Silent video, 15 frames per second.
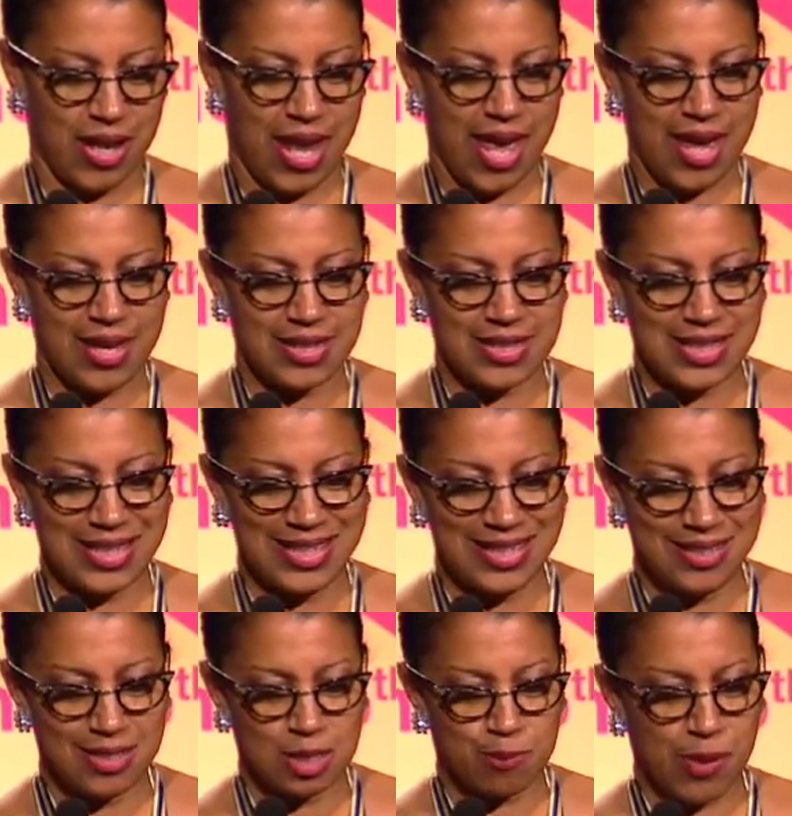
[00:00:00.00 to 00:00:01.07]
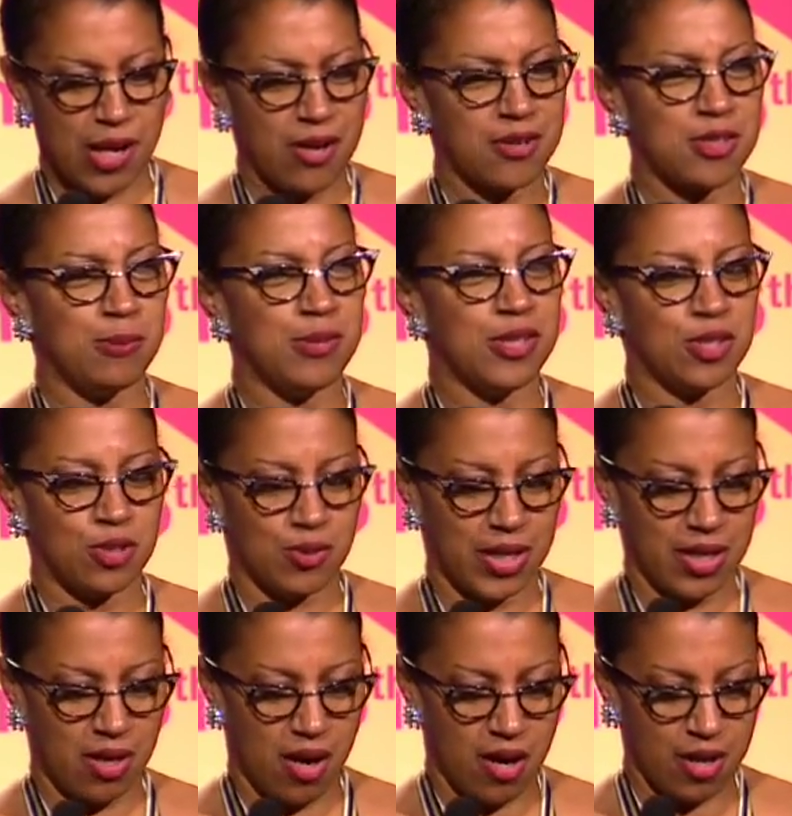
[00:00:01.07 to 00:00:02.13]
And he aspired to be a
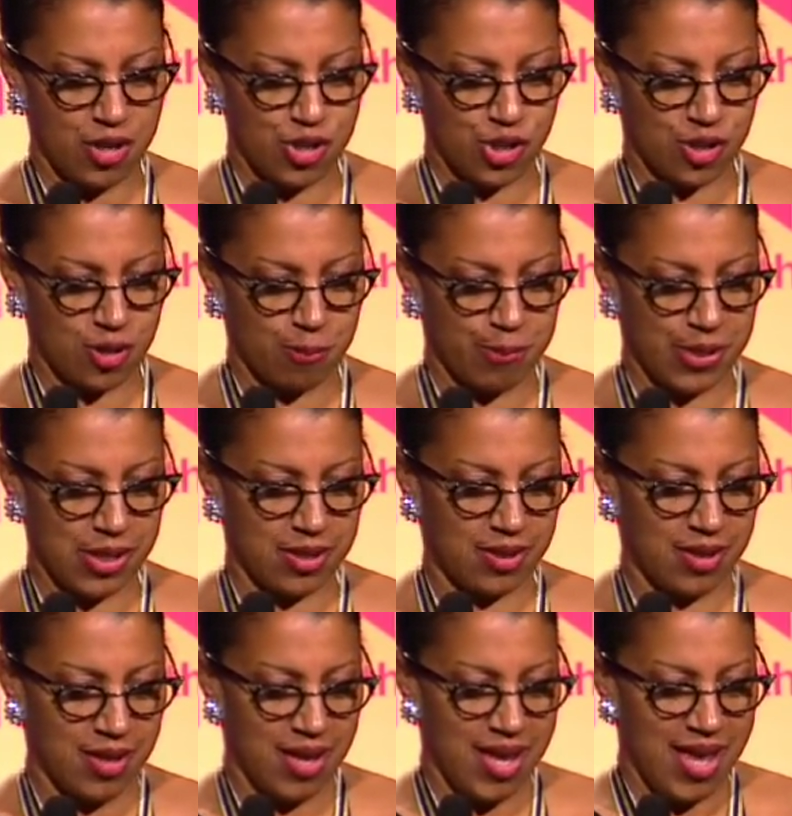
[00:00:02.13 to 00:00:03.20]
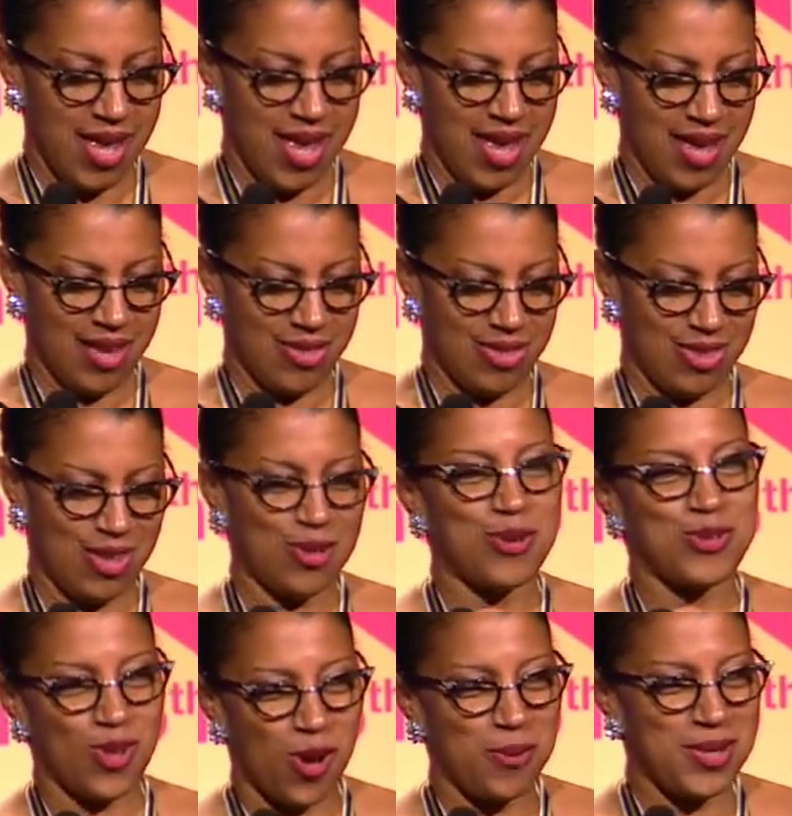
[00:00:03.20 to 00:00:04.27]
great archer, but, and there
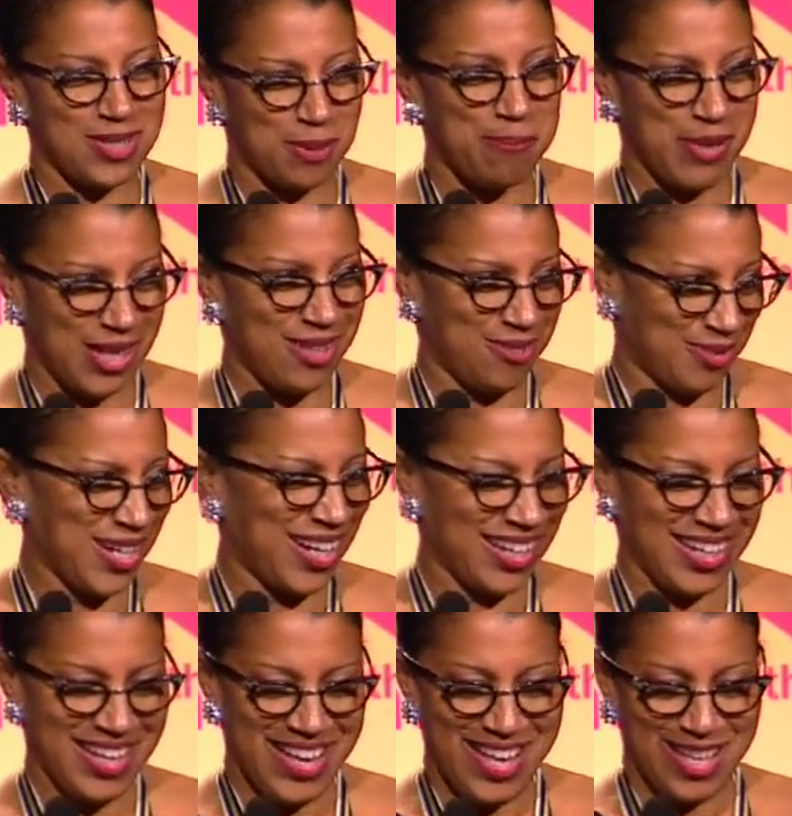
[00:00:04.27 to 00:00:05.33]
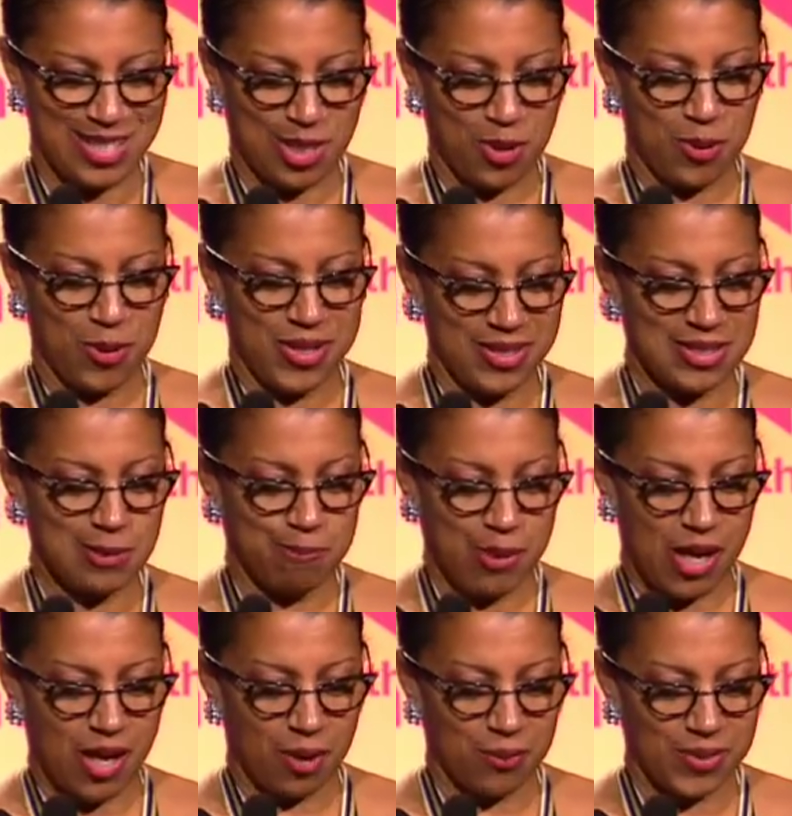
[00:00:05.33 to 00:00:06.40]
is always a but, right? So his
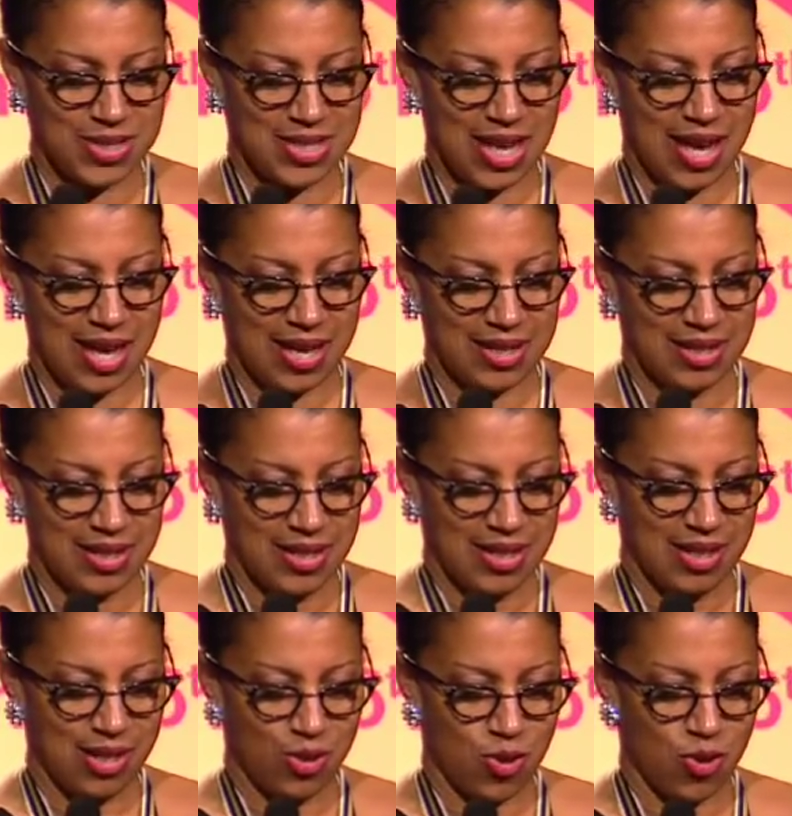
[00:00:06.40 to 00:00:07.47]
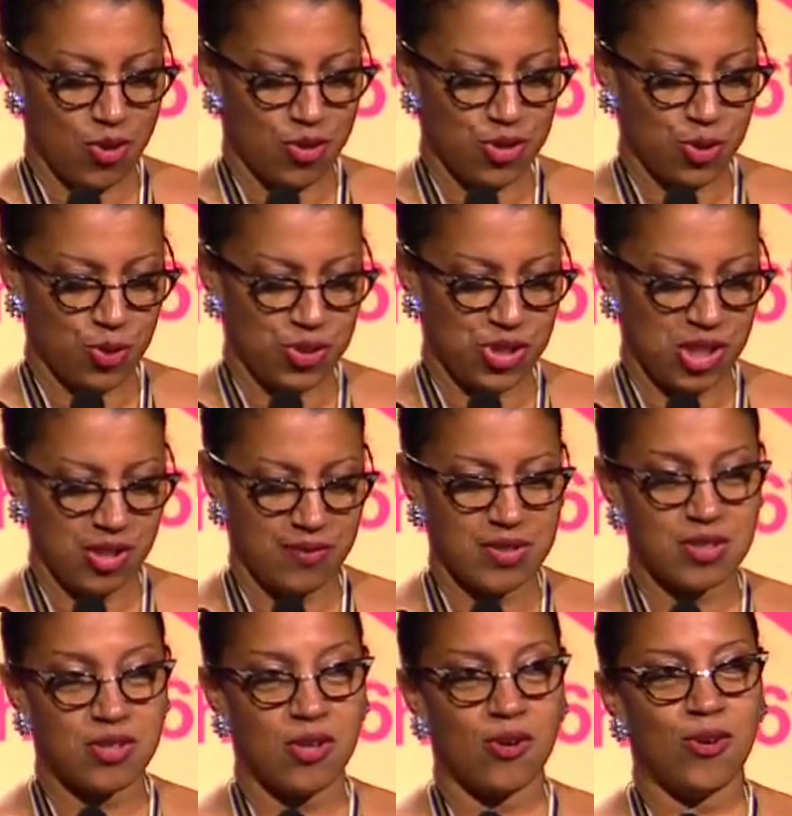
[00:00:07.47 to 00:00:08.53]
but was that in order to achieve his
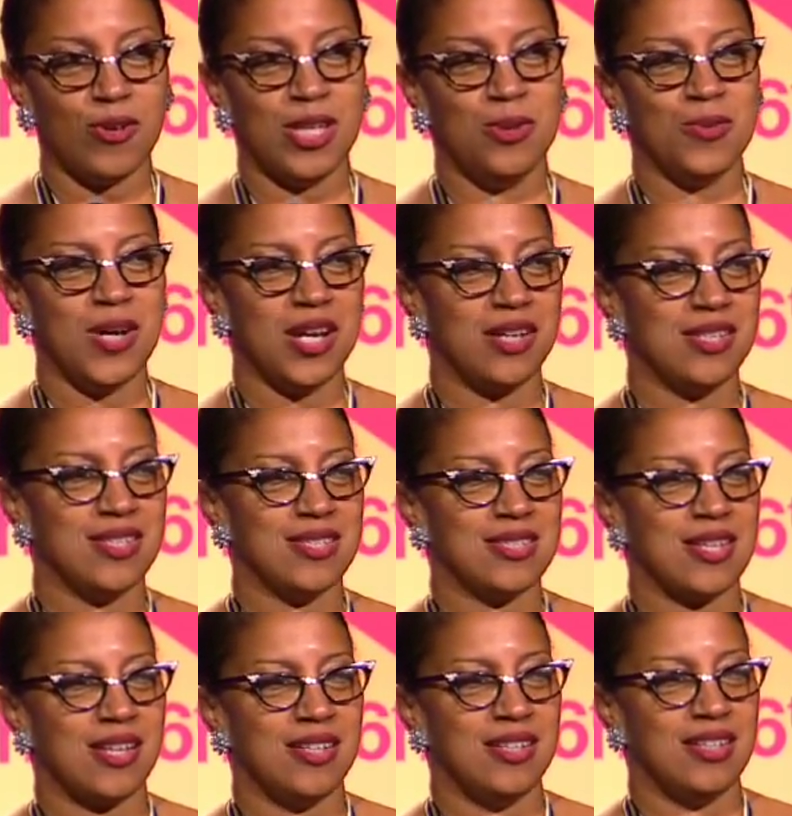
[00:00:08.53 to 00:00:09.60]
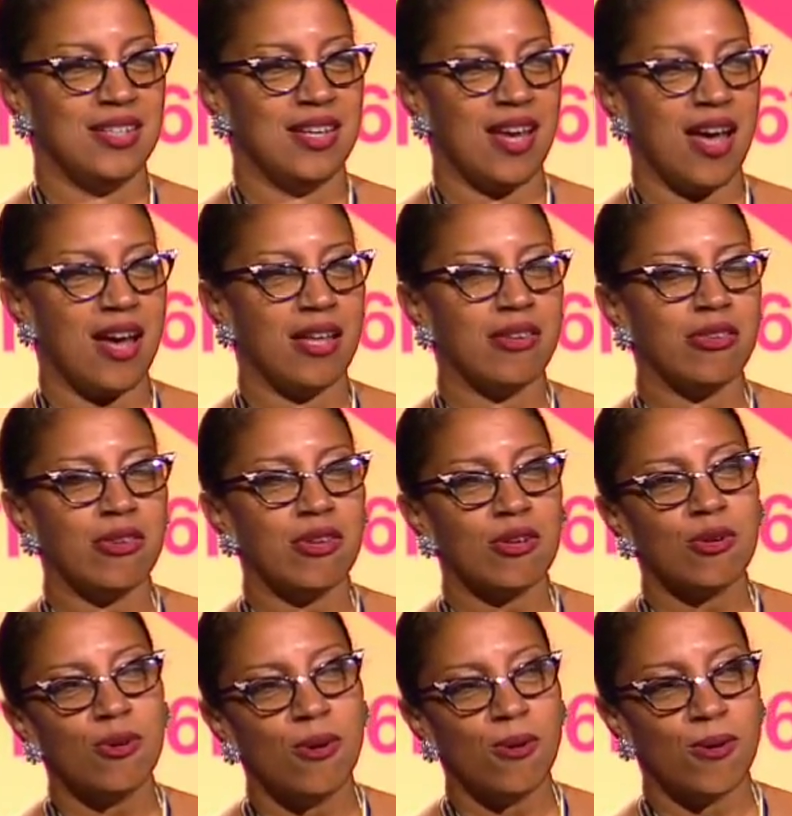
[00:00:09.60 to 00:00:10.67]
goal, he wanted to study at the
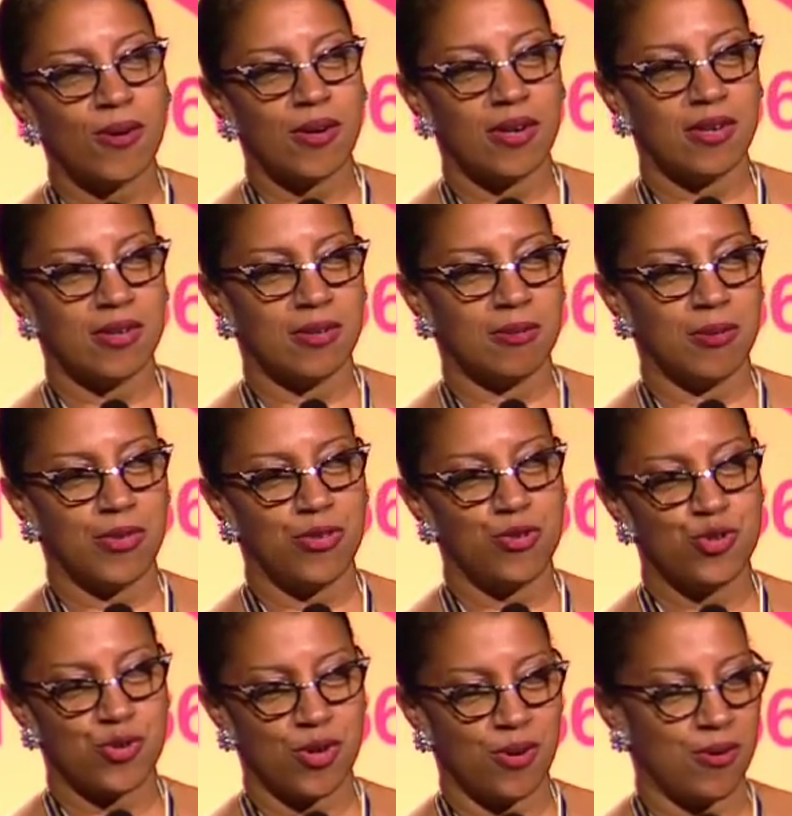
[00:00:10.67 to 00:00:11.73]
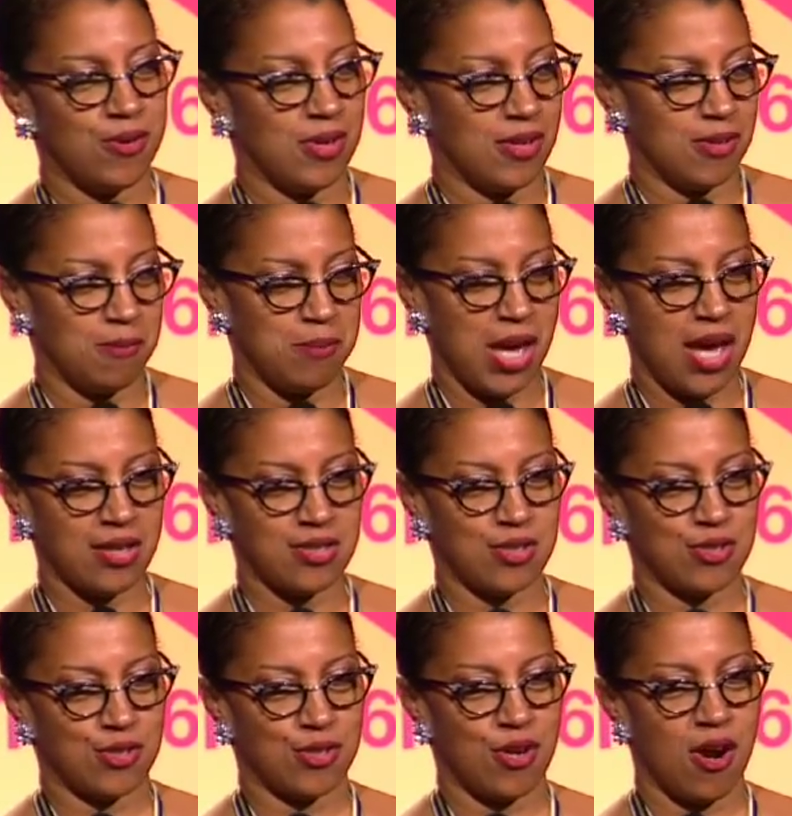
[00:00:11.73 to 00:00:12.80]
court with Drona, the
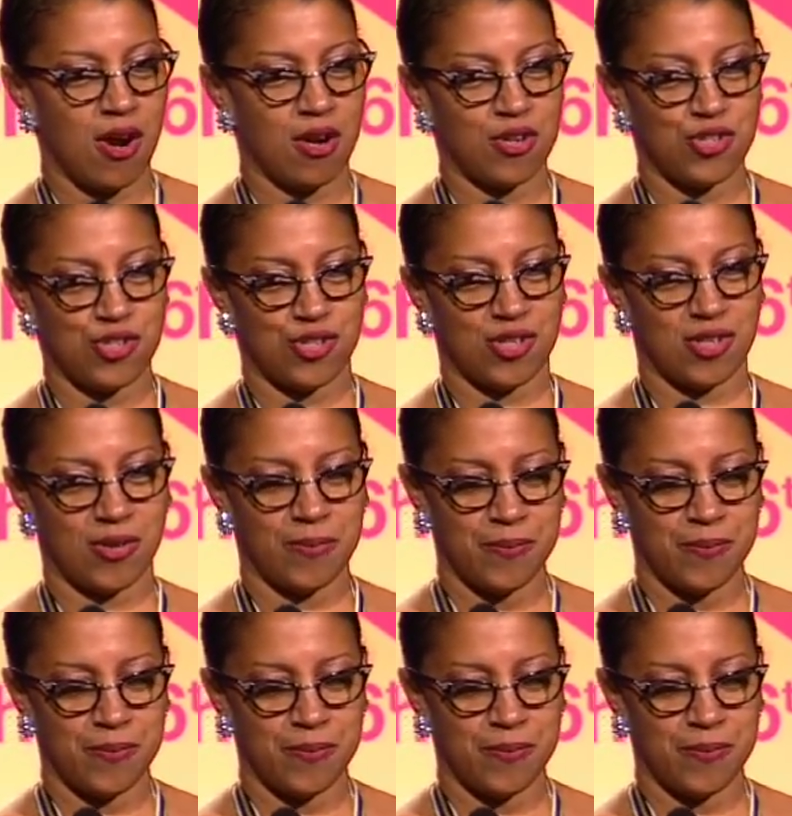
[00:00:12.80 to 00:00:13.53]
master archer.